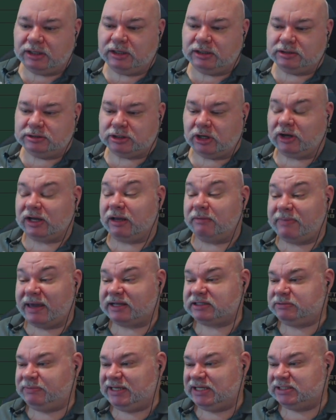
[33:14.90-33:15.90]
don't come back
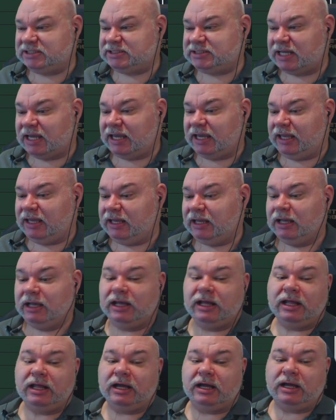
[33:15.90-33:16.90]
to me and say,
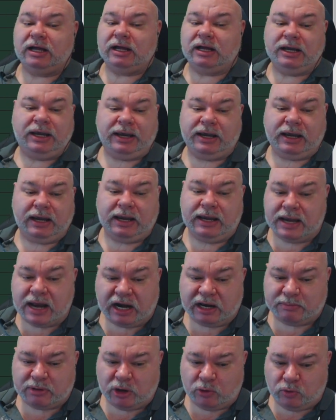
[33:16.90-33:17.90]
none
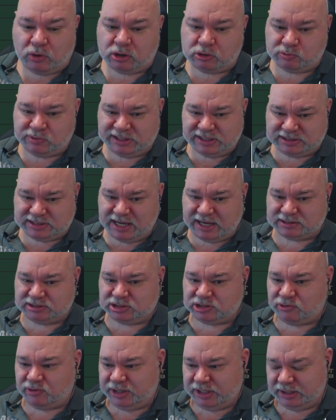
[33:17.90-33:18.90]
of my whirlwind attacks are
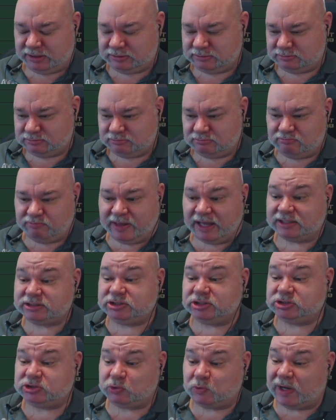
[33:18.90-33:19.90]
critting. That's
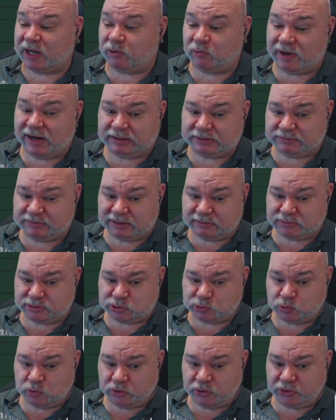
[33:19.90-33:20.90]
just the way random numbers
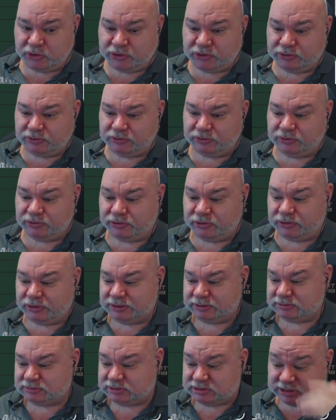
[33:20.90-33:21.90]
work. All right?
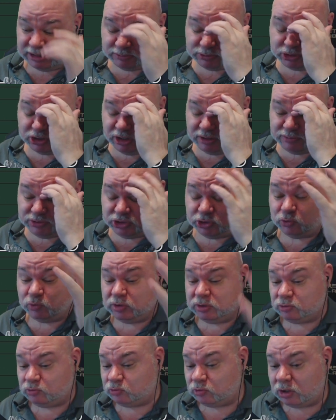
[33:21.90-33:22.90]
Sometimes you
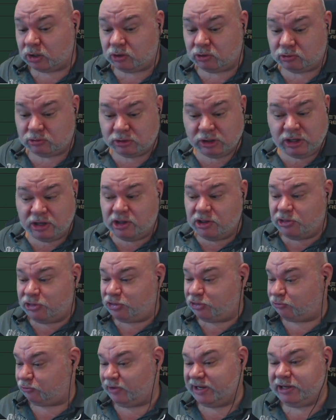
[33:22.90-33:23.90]
will roll
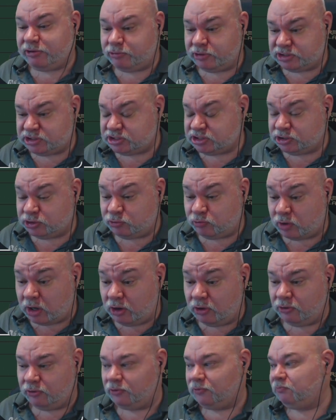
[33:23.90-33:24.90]
3 crits in a
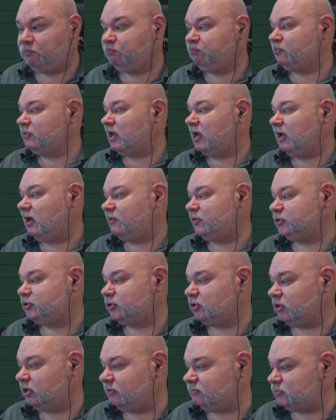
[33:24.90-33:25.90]
row. Other
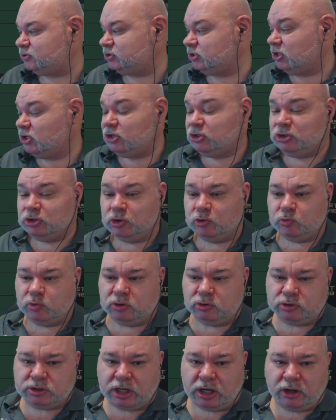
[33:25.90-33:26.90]
times you will
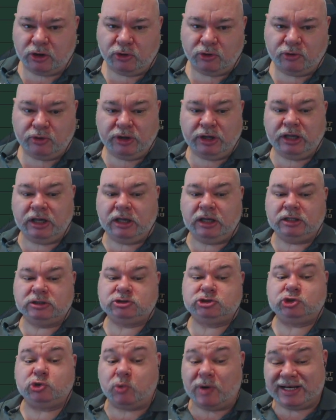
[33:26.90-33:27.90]
go
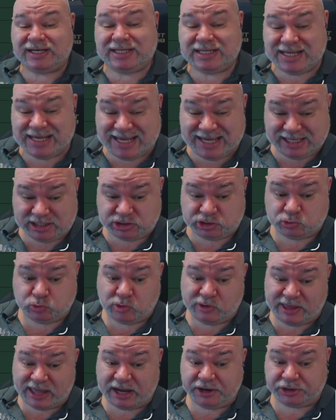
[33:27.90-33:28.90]
20 hits
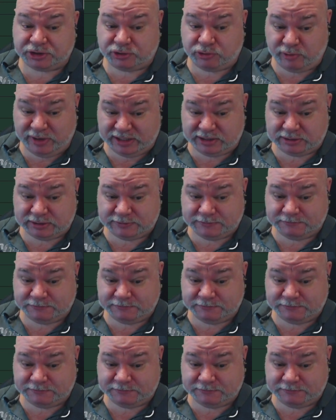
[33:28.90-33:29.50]
without a crit.